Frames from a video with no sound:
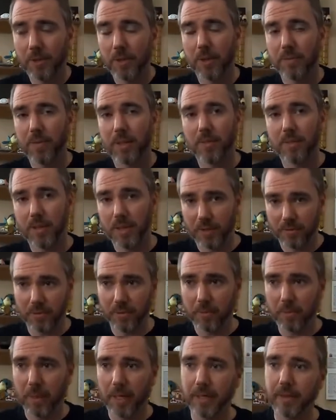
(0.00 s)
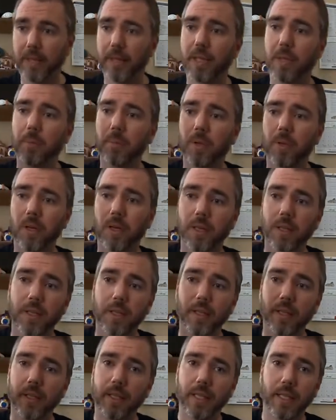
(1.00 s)
You have to have a different mic that can plug
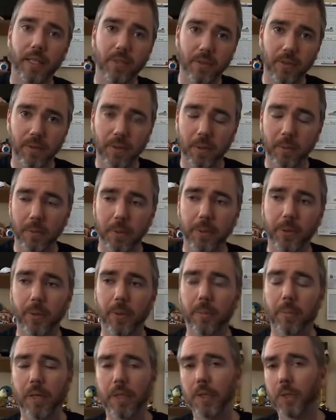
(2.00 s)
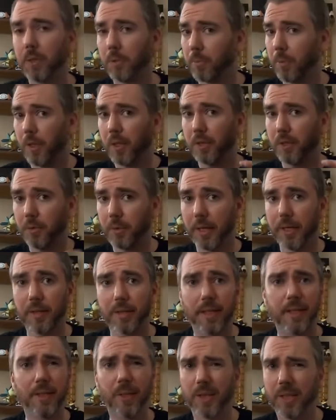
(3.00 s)
into the computer, but you can plug
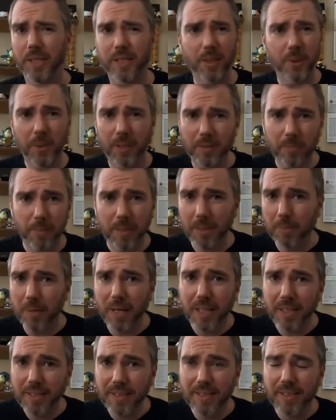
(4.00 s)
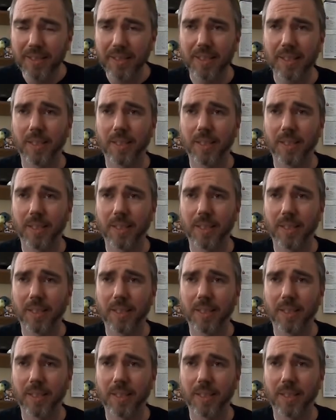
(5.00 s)
directly. You can get USB mics,